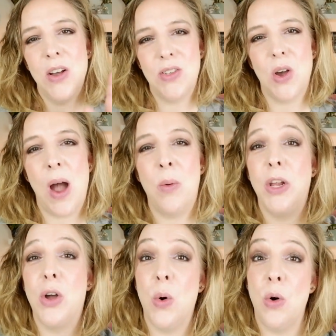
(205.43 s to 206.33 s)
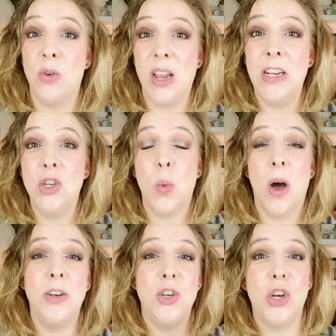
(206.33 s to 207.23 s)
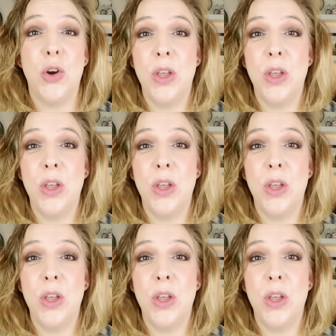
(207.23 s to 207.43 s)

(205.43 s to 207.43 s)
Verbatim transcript: So I want to go over each one, show